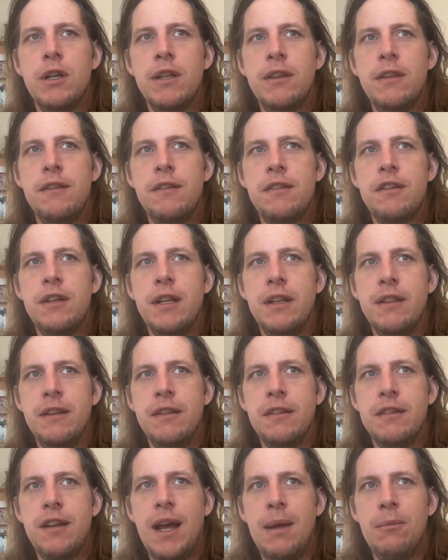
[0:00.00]
in
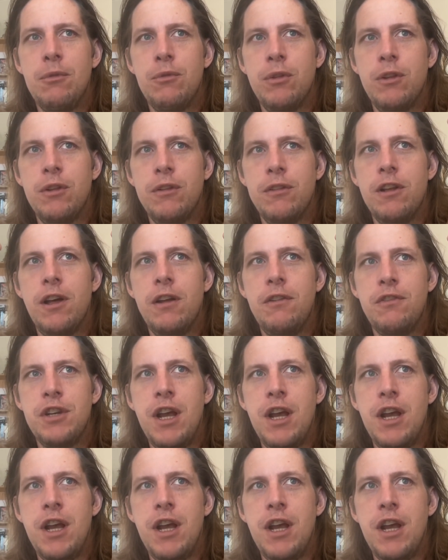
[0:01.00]
these times where there's a lot of